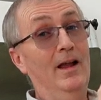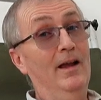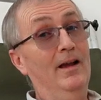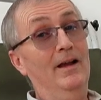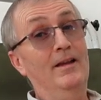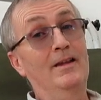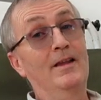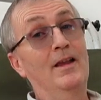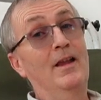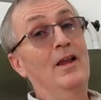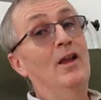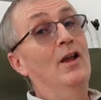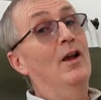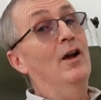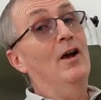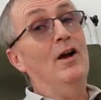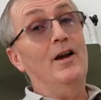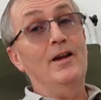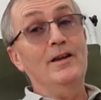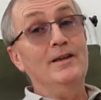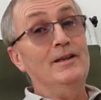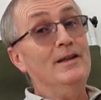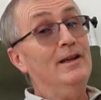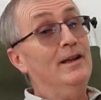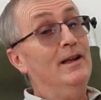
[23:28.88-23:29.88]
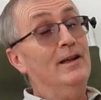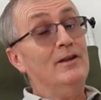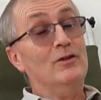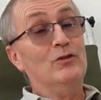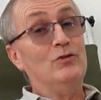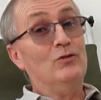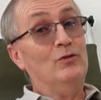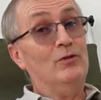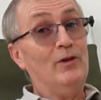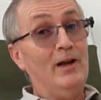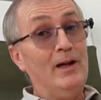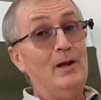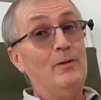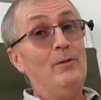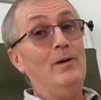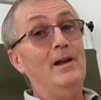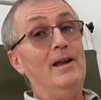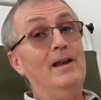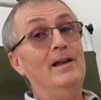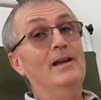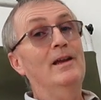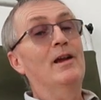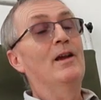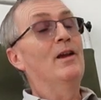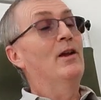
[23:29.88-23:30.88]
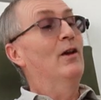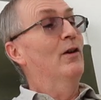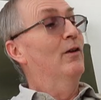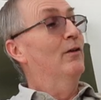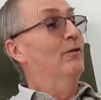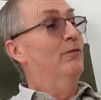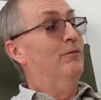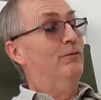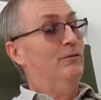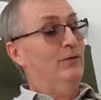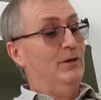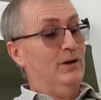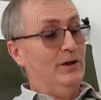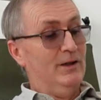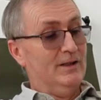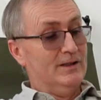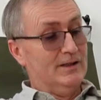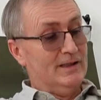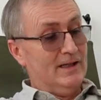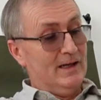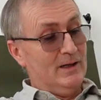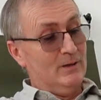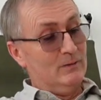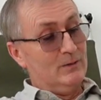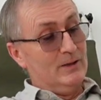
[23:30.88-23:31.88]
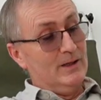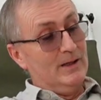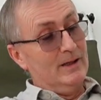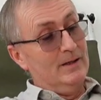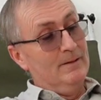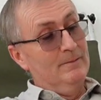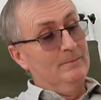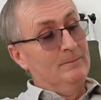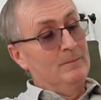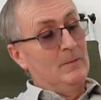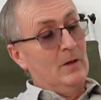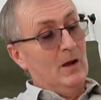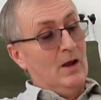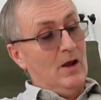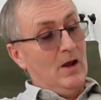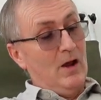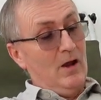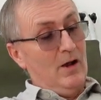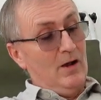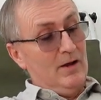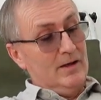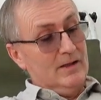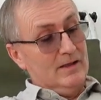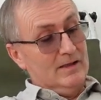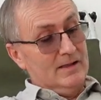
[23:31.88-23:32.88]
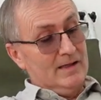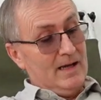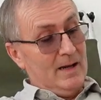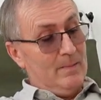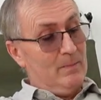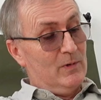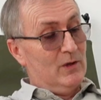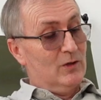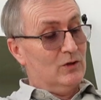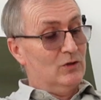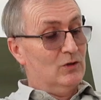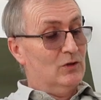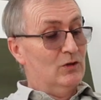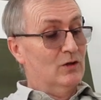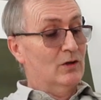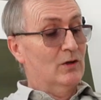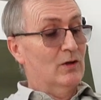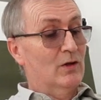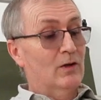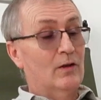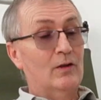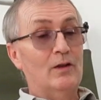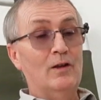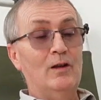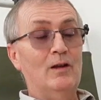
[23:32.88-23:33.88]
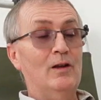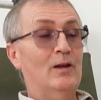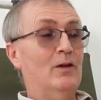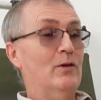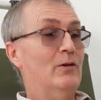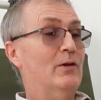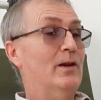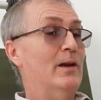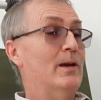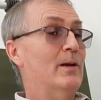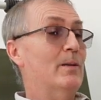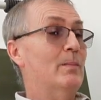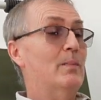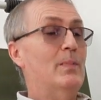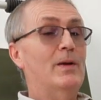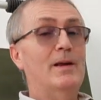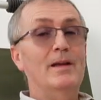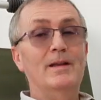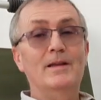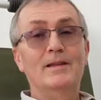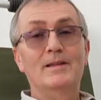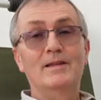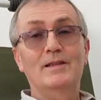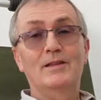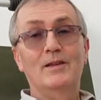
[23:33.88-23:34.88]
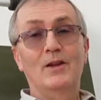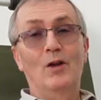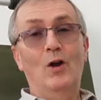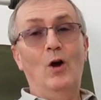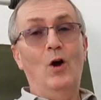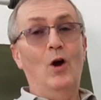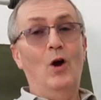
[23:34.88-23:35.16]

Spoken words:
I did it straight away. First outing, I damaged the locking pins